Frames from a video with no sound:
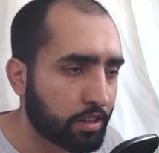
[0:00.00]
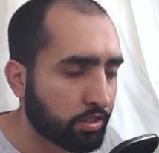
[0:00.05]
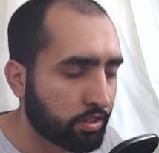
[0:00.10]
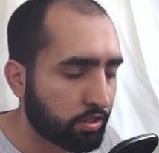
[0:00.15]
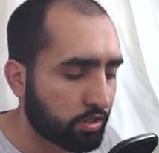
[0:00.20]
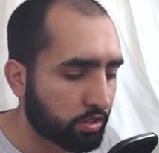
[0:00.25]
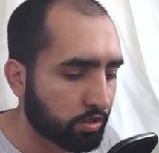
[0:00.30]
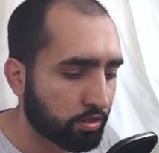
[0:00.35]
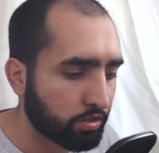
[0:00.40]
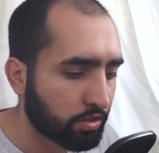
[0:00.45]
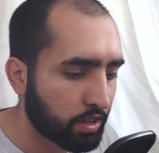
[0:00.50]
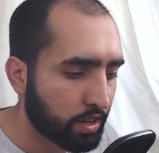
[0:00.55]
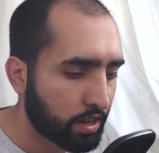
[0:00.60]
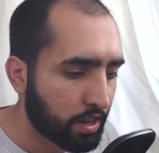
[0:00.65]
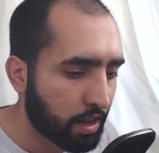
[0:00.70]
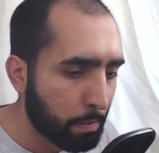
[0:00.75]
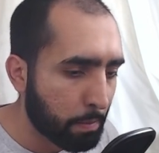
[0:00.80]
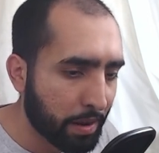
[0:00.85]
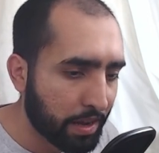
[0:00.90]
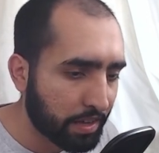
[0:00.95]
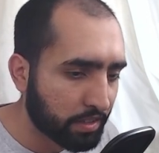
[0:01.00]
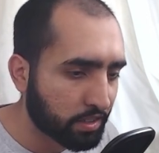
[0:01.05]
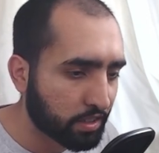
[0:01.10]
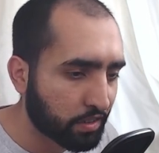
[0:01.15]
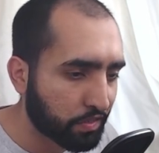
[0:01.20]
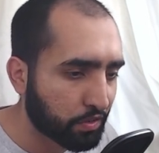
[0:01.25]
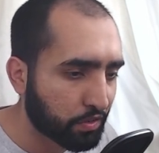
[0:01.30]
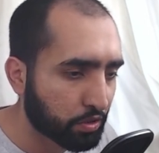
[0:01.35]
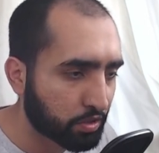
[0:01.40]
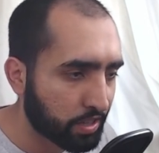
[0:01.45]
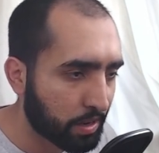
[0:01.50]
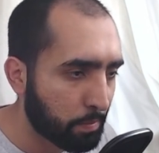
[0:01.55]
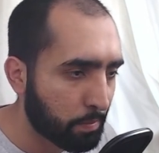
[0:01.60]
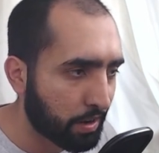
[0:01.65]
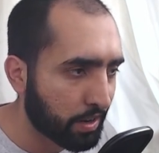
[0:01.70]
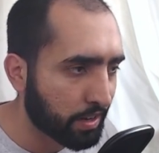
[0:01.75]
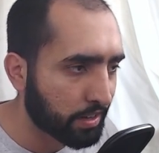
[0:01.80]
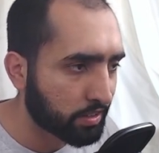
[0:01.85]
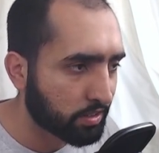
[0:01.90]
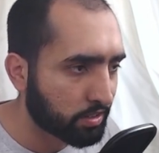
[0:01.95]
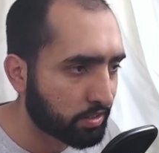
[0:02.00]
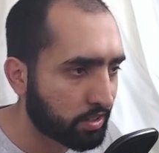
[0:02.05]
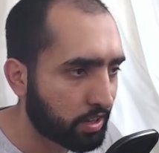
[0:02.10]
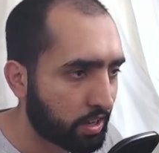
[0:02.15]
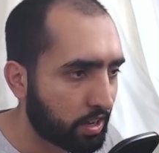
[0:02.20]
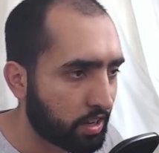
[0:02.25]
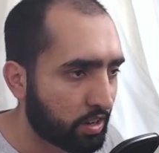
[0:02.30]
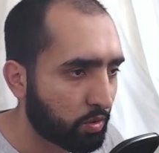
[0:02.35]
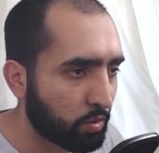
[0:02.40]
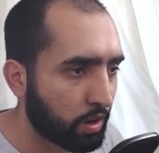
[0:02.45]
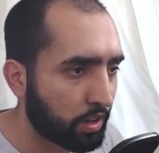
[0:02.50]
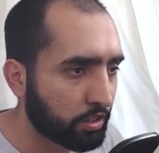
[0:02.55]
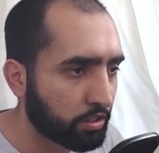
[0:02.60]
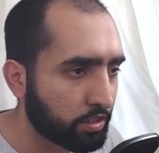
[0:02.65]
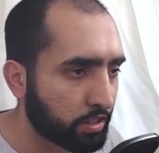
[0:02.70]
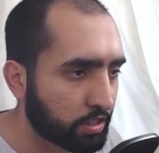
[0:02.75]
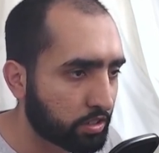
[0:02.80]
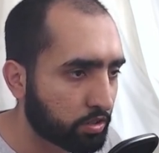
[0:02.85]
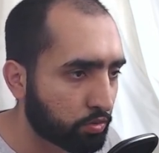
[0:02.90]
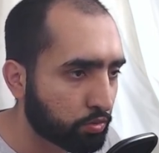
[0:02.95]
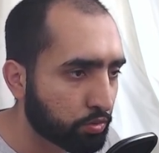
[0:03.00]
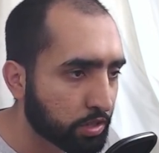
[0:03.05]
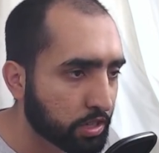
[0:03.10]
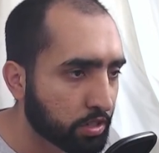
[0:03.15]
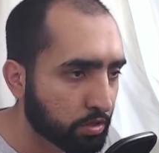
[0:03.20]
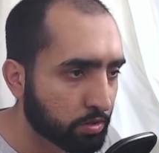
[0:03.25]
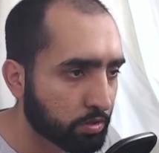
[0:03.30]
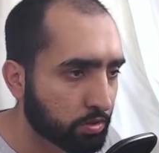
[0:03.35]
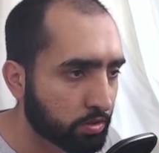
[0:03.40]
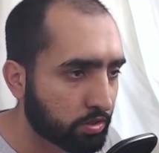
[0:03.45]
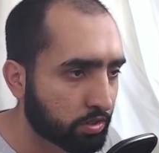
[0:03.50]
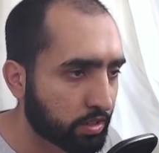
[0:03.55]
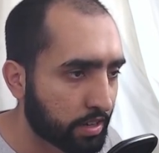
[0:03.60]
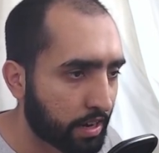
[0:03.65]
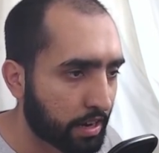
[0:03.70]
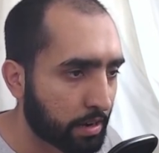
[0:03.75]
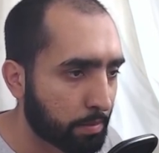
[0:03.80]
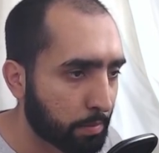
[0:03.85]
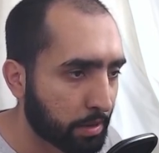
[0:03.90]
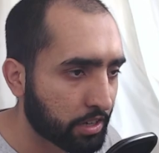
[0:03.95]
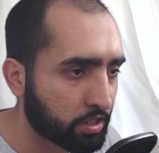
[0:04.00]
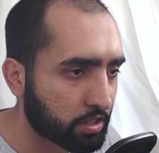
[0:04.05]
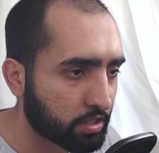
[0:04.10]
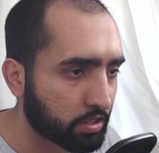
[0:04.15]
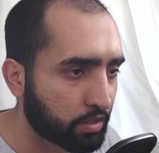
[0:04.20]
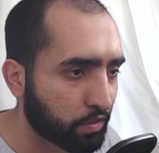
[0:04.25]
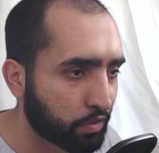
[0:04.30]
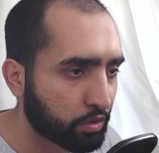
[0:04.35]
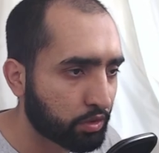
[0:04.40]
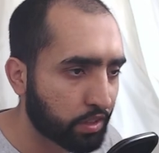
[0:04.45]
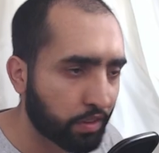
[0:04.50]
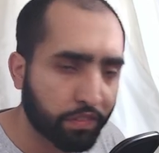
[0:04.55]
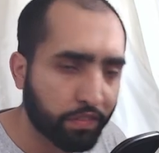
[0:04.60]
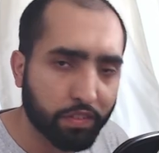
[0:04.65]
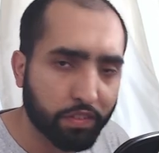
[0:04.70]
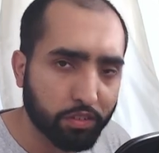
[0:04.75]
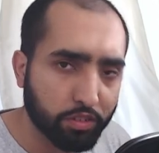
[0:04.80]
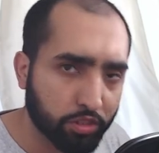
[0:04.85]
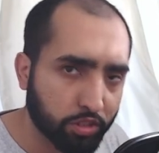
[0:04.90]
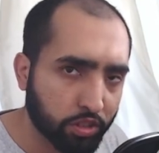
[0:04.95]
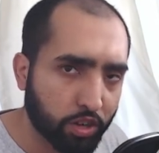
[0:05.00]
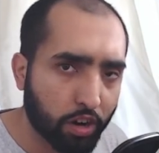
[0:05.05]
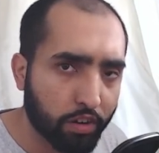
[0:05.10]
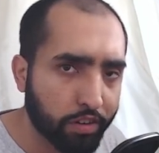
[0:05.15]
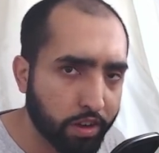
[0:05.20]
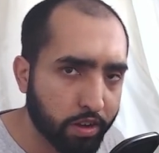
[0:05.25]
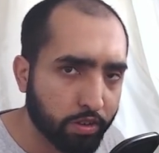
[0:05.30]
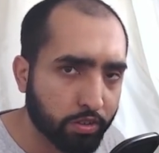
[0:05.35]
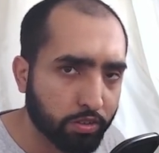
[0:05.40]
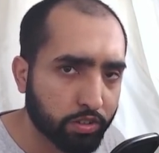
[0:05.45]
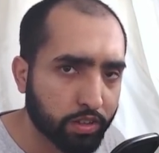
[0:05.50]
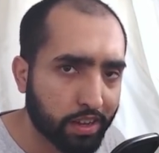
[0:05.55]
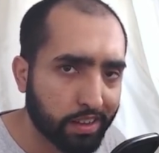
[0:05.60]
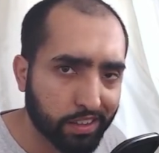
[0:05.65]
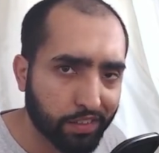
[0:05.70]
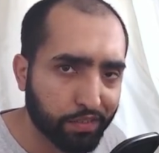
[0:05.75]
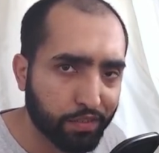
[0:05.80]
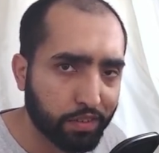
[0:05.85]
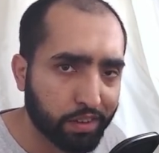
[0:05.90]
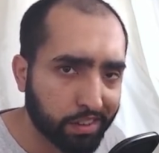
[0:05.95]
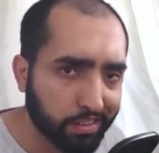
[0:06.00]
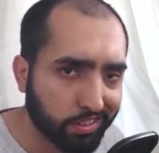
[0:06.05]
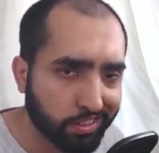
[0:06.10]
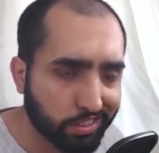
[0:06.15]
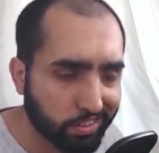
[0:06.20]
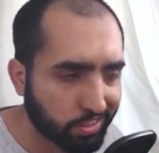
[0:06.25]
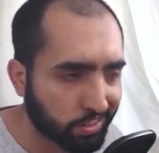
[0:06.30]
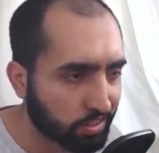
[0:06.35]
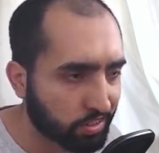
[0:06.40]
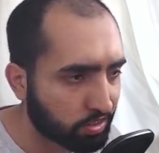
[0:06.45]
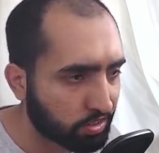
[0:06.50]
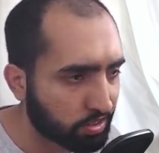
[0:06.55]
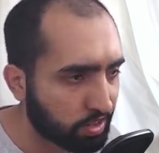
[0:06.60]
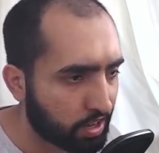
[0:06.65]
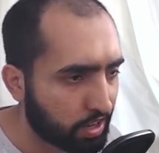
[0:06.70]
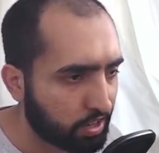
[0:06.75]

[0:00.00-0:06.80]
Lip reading: So amazing for templates where you need to reuse an animation for different scenarios and different instances.